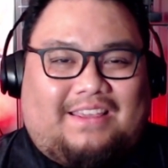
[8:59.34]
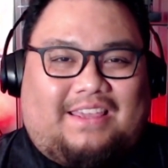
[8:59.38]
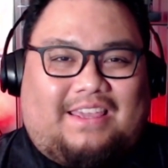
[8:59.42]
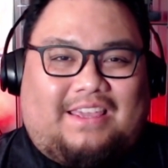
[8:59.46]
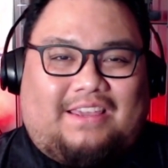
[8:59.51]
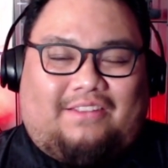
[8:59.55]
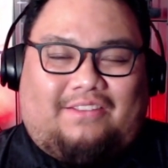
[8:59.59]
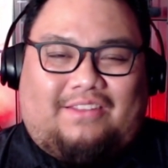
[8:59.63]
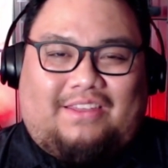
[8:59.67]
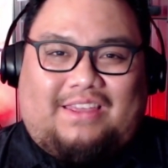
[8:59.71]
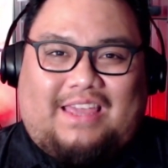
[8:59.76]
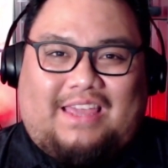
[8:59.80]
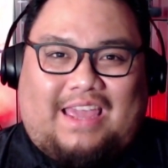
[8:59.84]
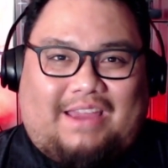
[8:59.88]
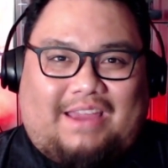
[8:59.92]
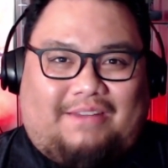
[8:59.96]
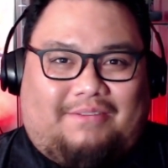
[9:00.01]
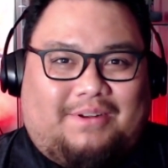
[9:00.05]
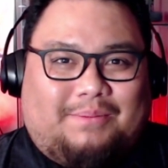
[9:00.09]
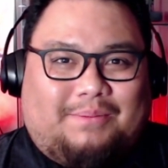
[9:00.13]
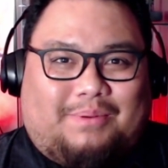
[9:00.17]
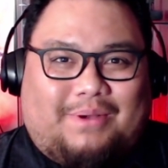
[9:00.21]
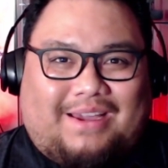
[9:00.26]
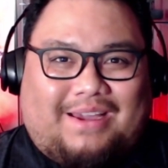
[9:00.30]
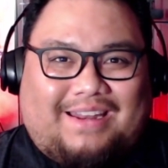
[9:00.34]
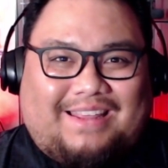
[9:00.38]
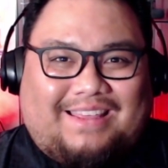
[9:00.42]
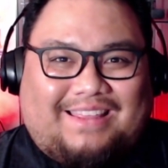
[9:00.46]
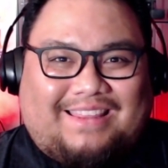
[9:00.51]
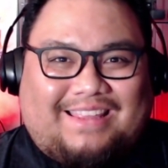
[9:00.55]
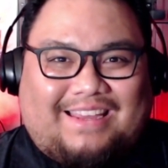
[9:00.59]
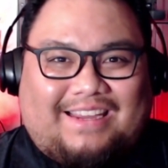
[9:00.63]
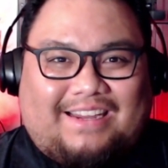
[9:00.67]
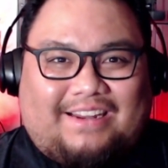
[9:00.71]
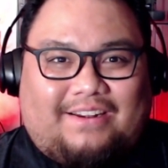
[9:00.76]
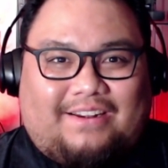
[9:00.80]
killing everybody
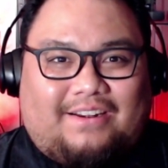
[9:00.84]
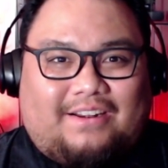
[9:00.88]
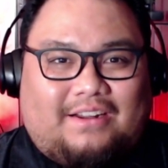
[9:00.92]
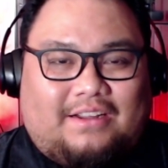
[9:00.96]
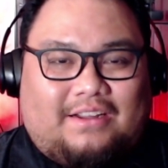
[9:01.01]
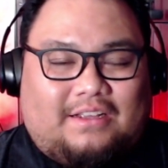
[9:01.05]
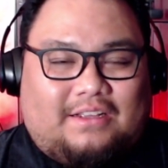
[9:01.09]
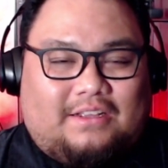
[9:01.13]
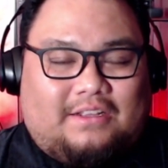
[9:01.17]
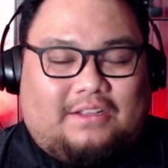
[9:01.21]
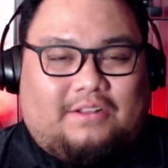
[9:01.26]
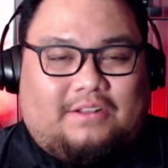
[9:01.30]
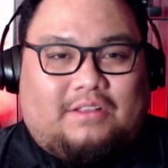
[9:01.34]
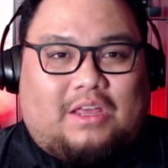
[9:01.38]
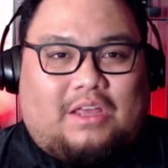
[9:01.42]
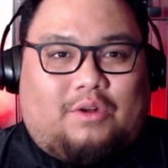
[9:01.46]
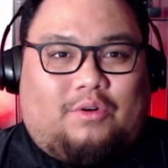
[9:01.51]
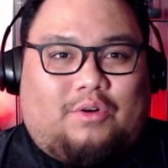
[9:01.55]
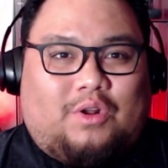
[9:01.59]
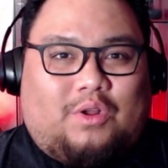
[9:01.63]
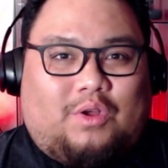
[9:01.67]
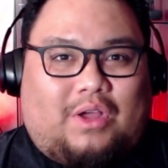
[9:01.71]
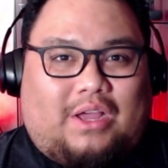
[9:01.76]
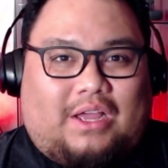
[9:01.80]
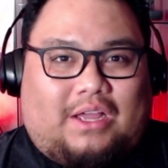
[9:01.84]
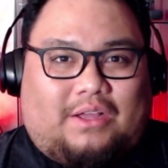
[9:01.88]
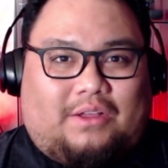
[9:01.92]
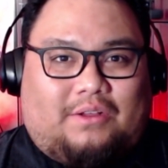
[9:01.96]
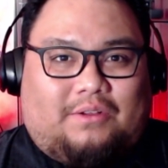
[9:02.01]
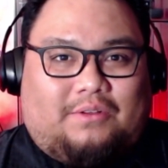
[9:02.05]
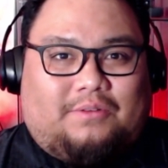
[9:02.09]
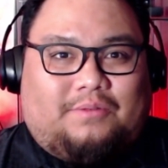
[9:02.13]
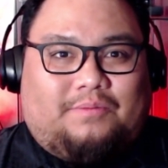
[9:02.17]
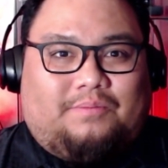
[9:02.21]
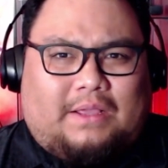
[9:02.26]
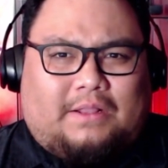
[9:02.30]
there. I don't know
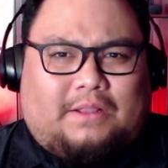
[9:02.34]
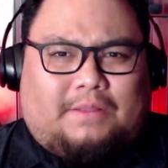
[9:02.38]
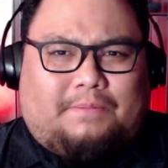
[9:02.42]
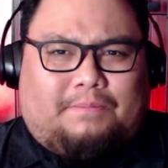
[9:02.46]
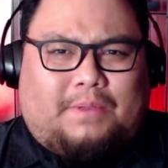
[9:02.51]
how the